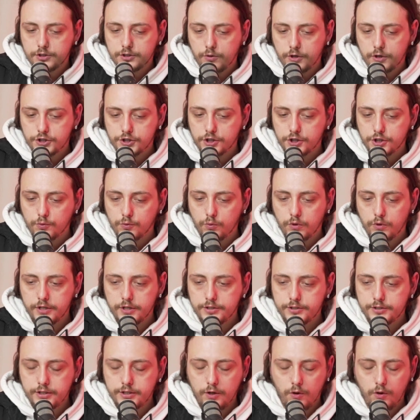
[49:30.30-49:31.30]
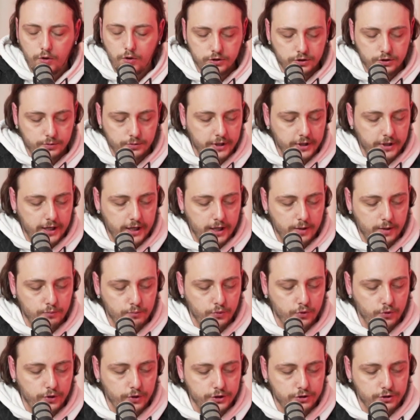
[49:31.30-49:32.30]
question: What is the ultimate
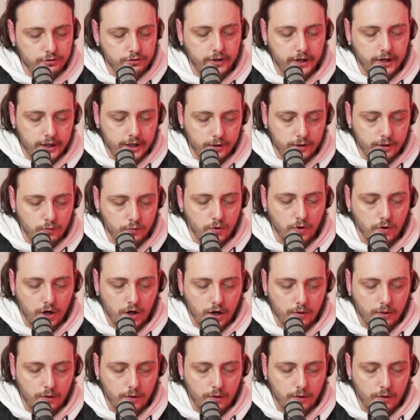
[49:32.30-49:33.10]
endpoint to any war?